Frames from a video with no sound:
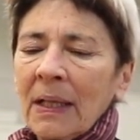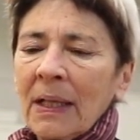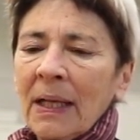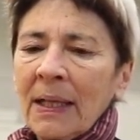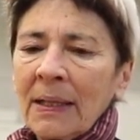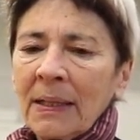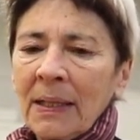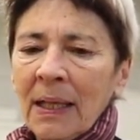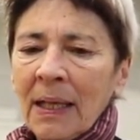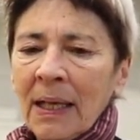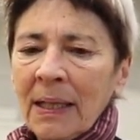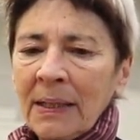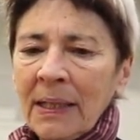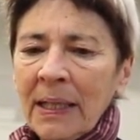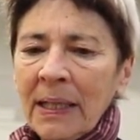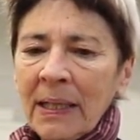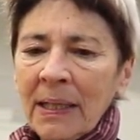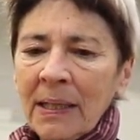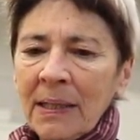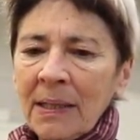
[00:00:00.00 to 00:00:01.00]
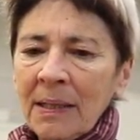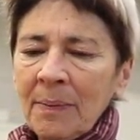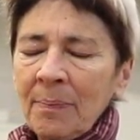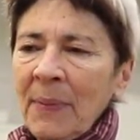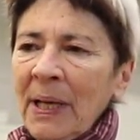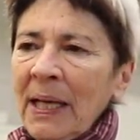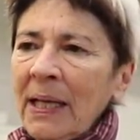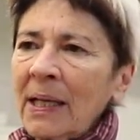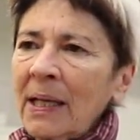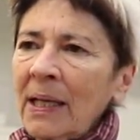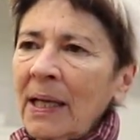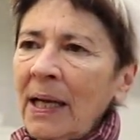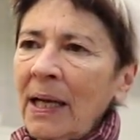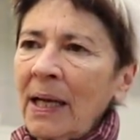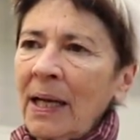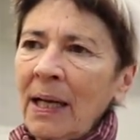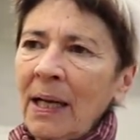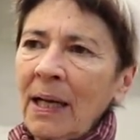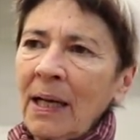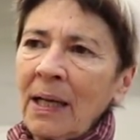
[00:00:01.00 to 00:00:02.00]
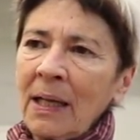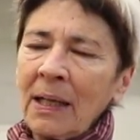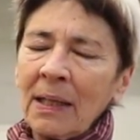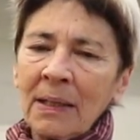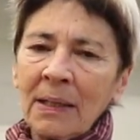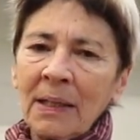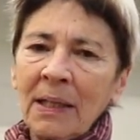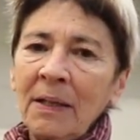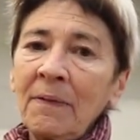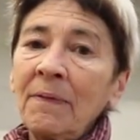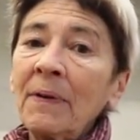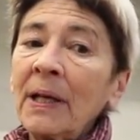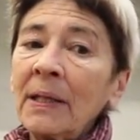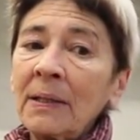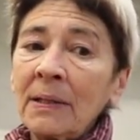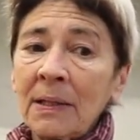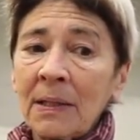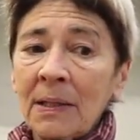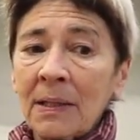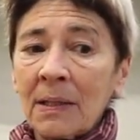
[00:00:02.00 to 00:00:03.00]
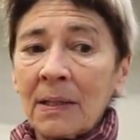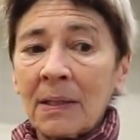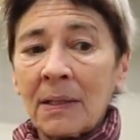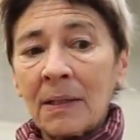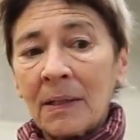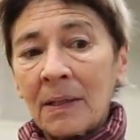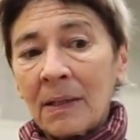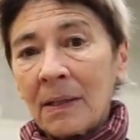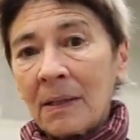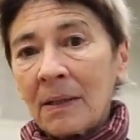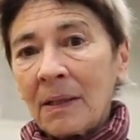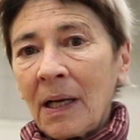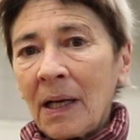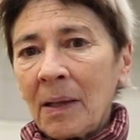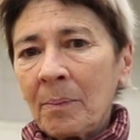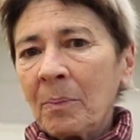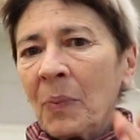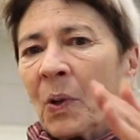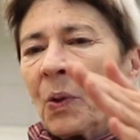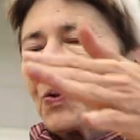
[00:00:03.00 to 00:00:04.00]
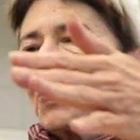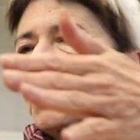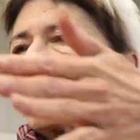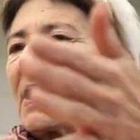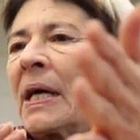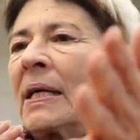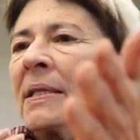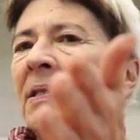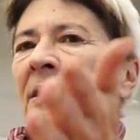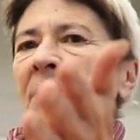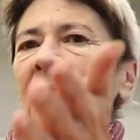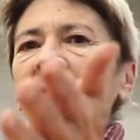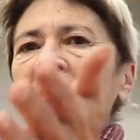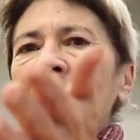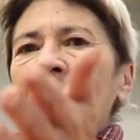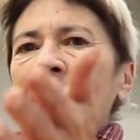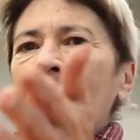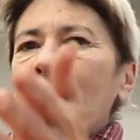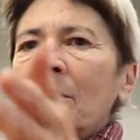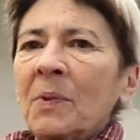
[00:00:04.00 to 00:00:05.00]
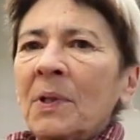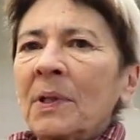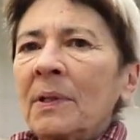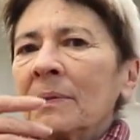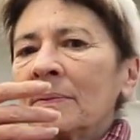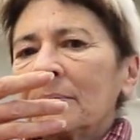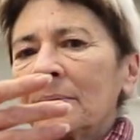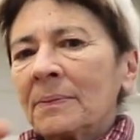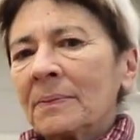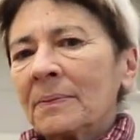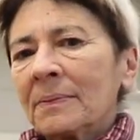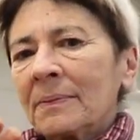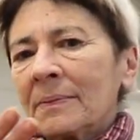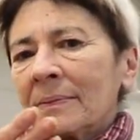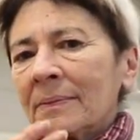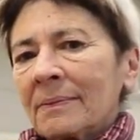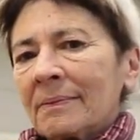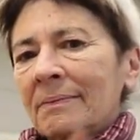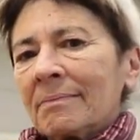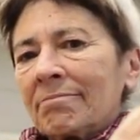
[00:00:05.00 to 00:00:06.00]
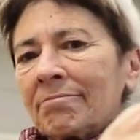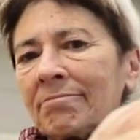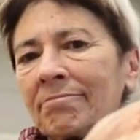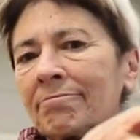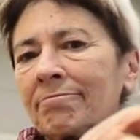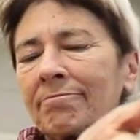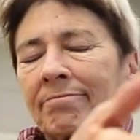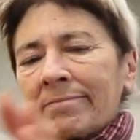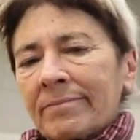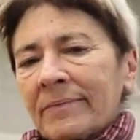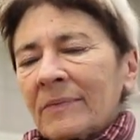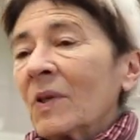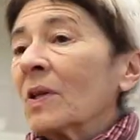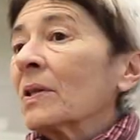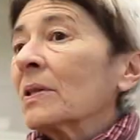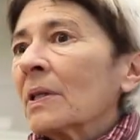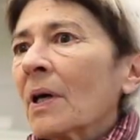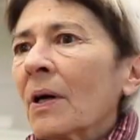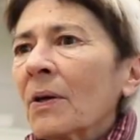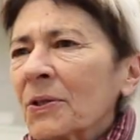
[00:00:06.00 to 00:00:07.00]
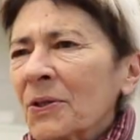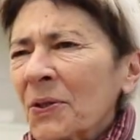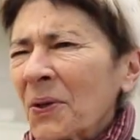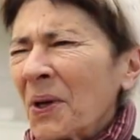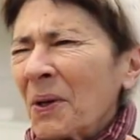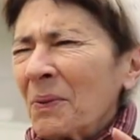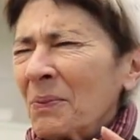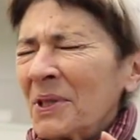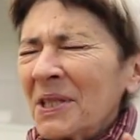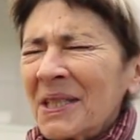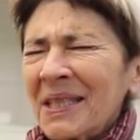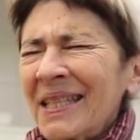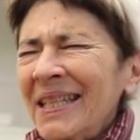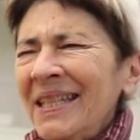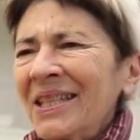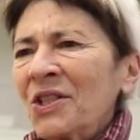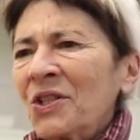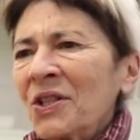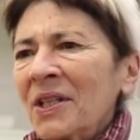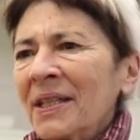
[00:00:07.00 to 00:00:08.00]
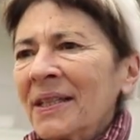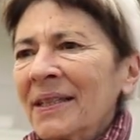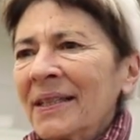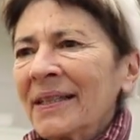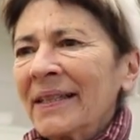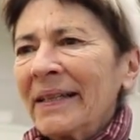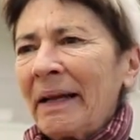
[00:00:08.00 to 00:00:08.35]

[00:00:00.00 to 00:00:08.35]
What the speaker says: I needed to make events on both sides of the camera, because also I was teaching.